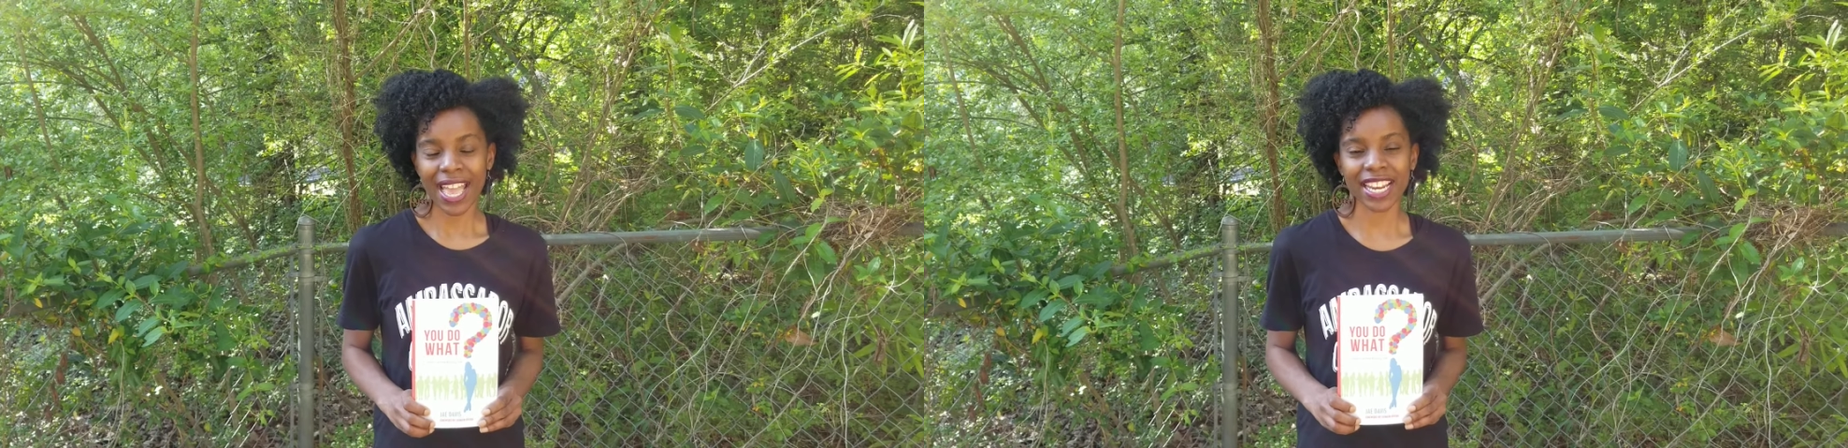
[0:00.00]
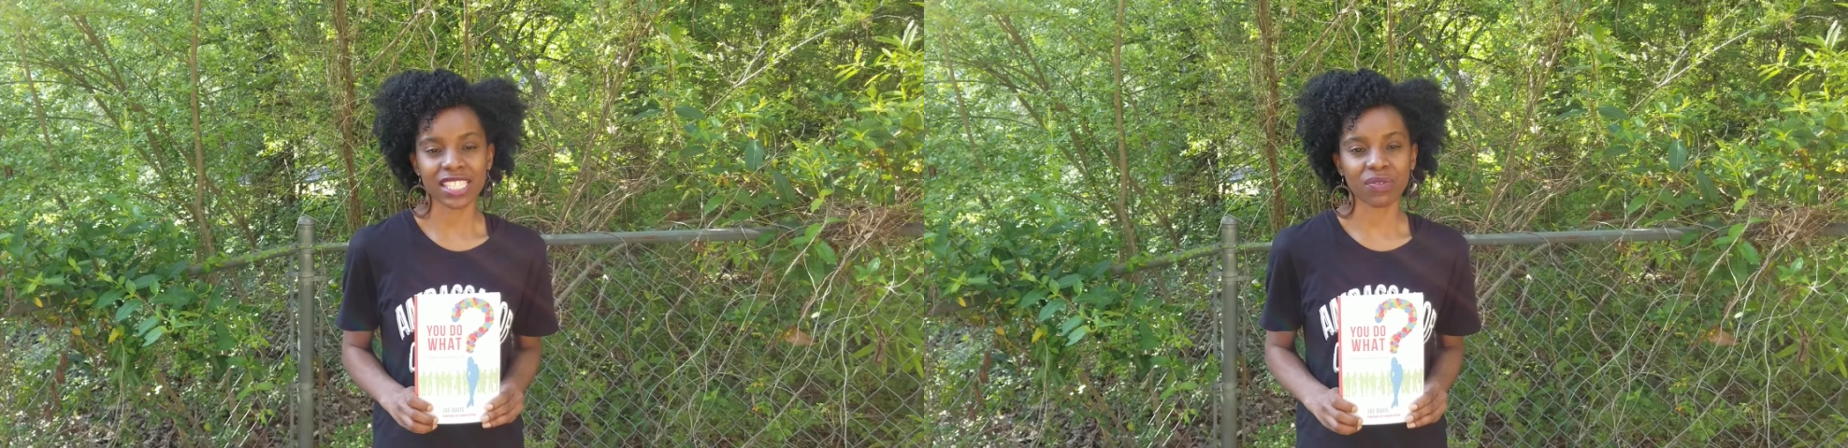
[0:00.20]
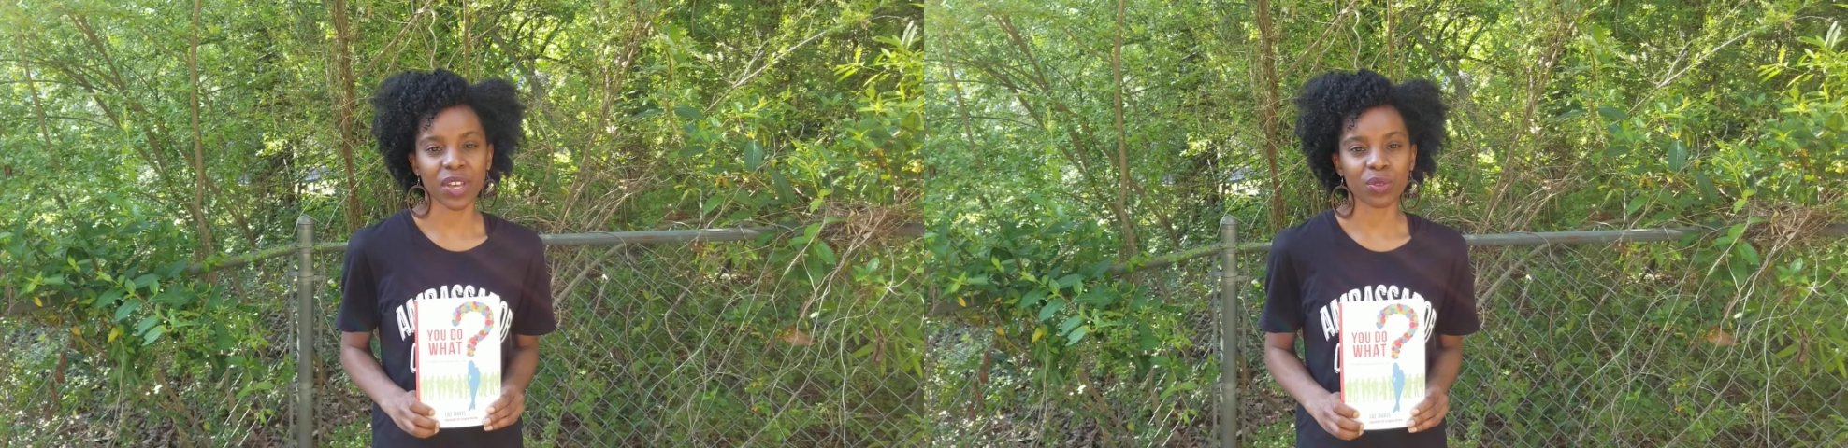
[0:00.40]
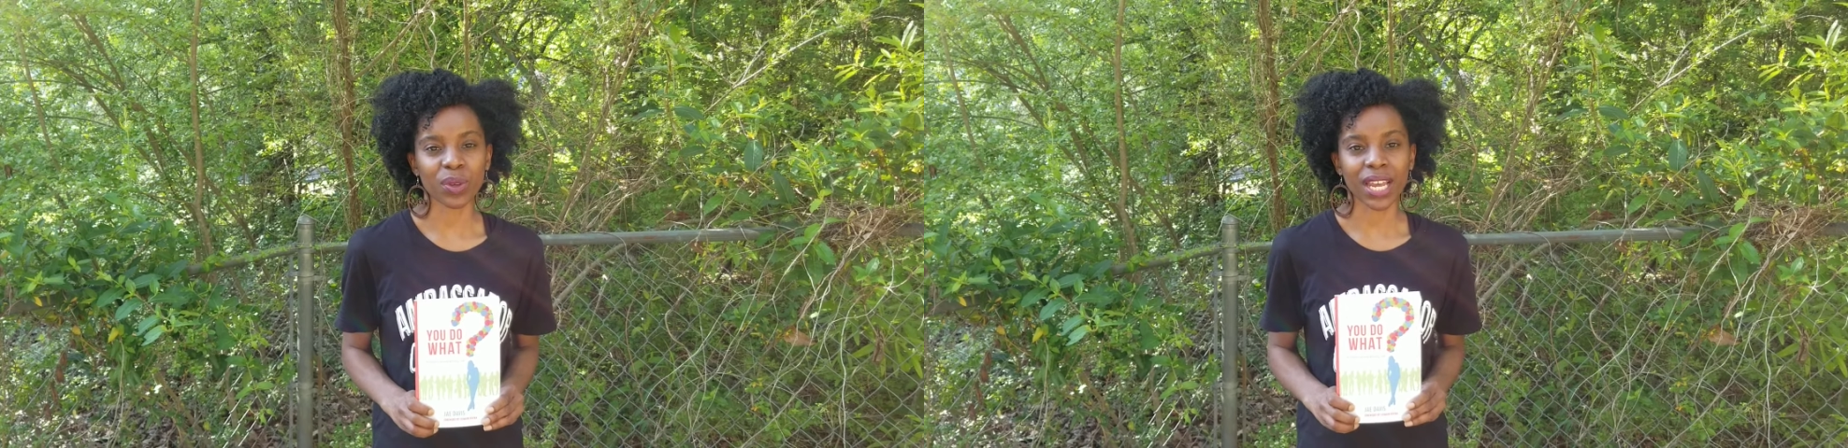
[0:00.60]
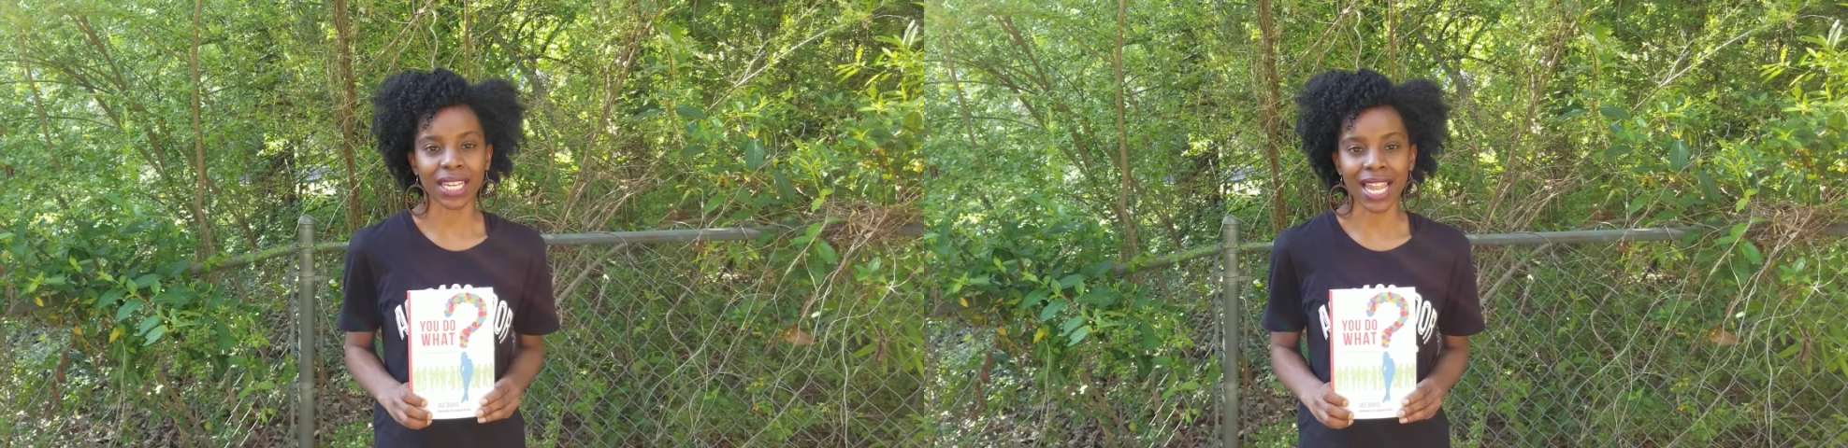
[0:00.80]
It is filled
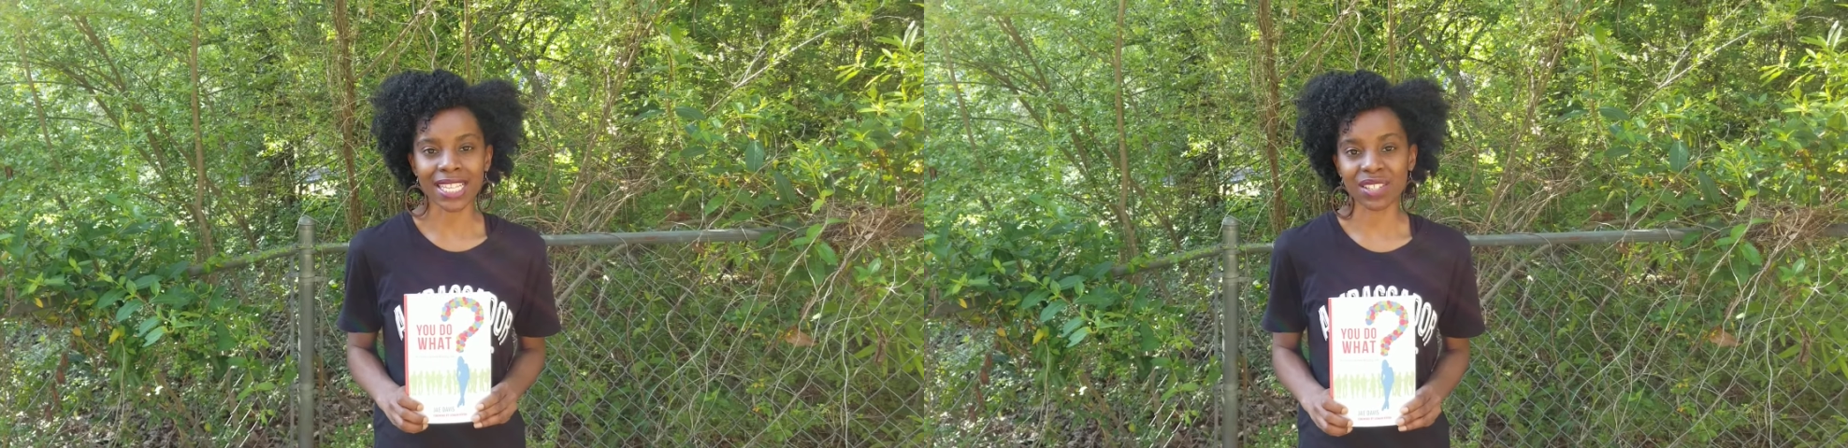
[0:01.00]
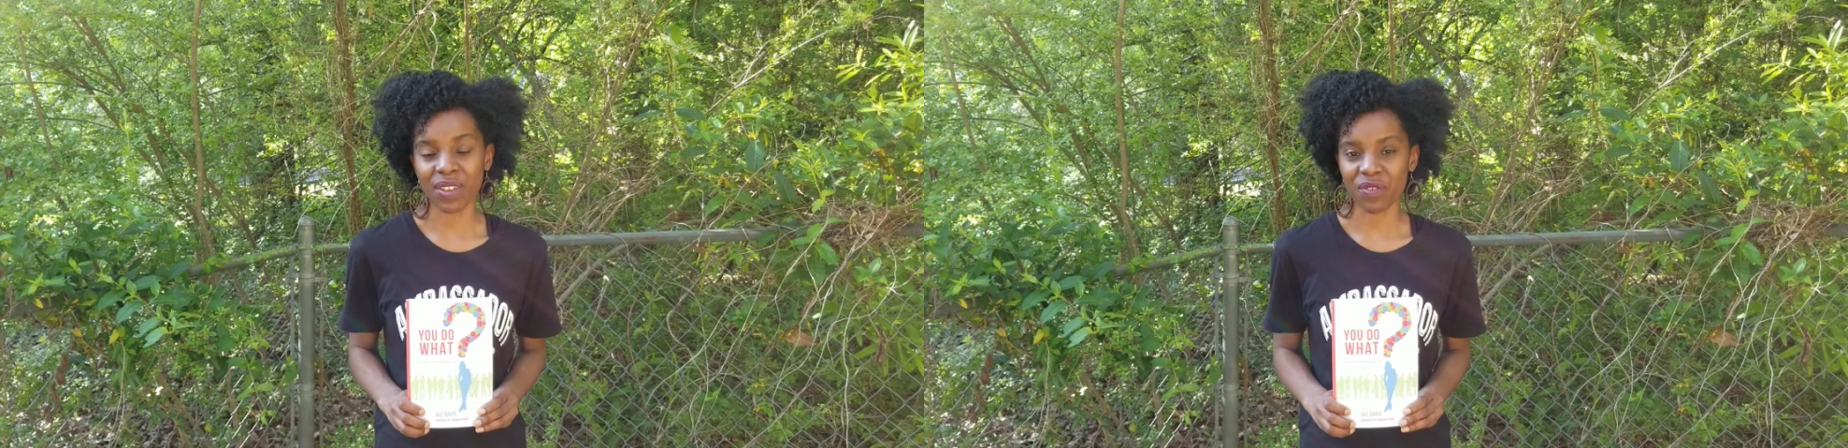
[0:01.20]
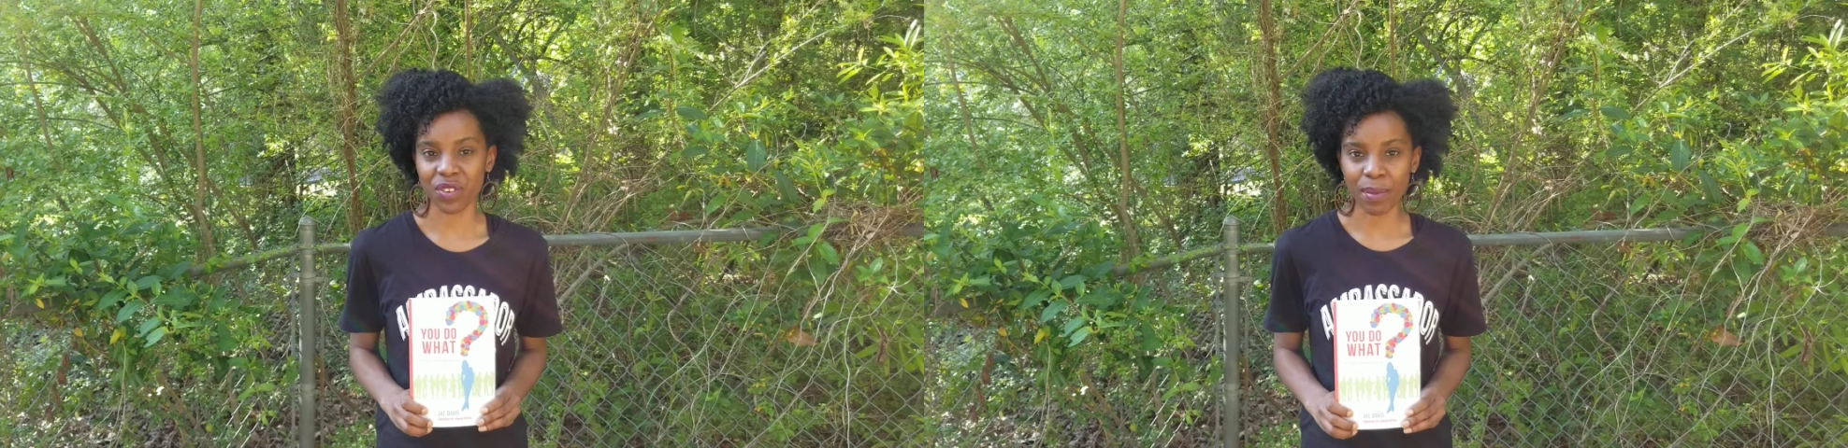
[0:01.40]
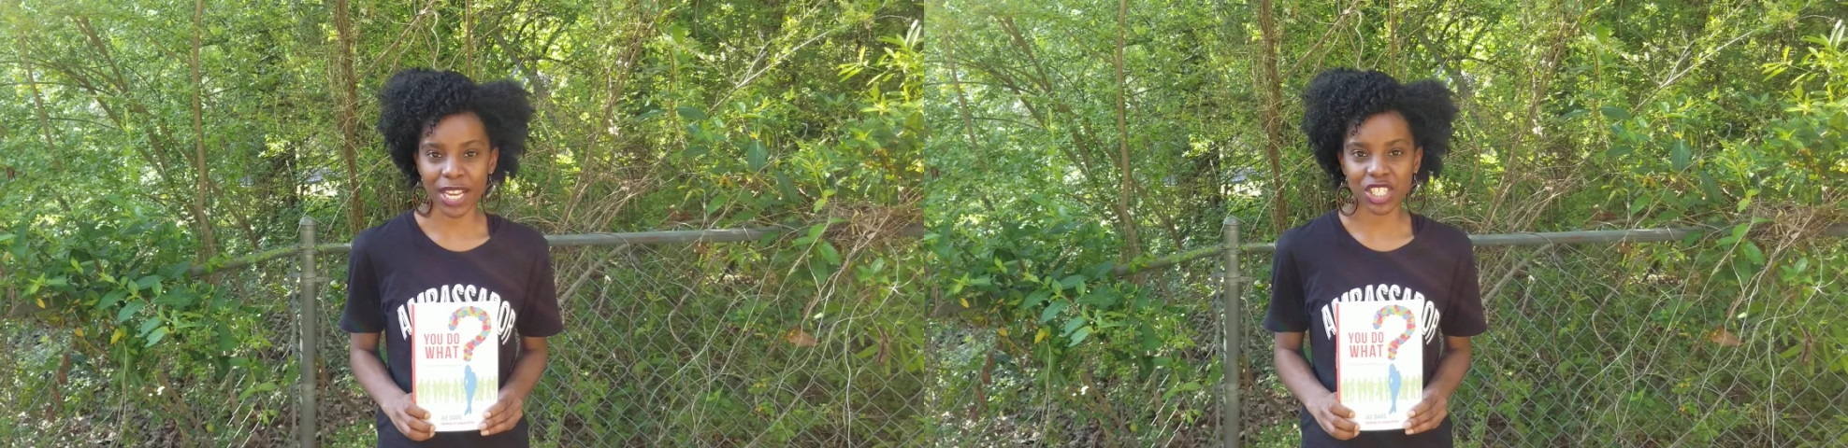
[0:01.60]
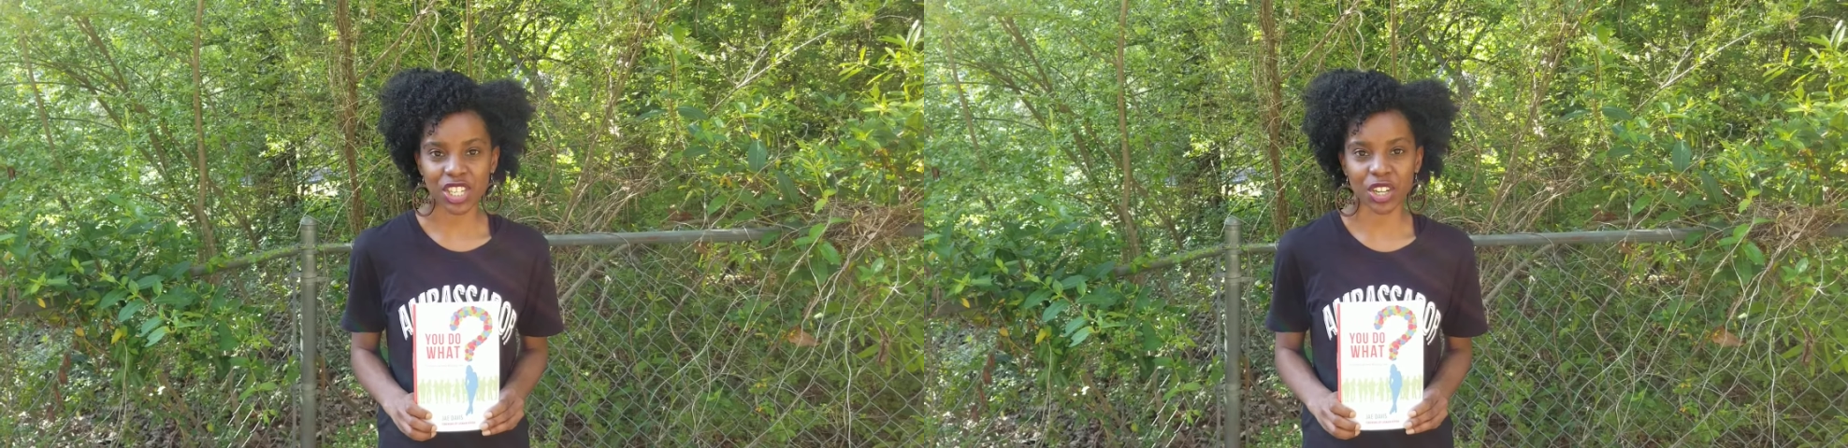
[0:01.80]
with lots of
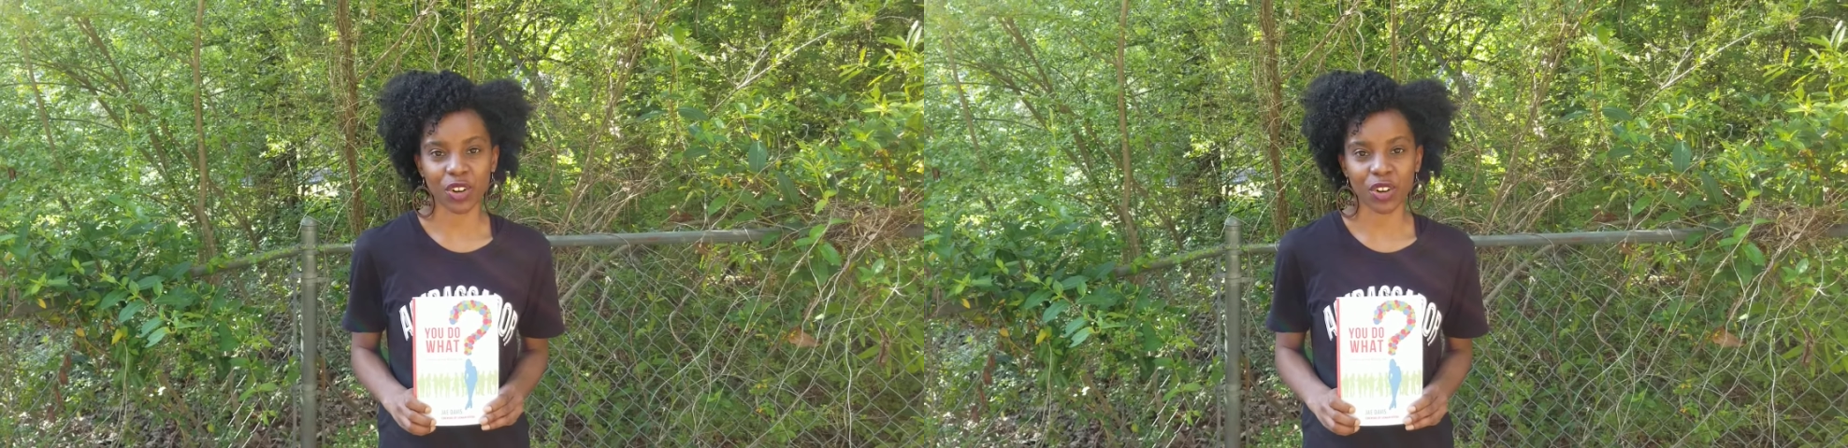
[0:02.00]
information,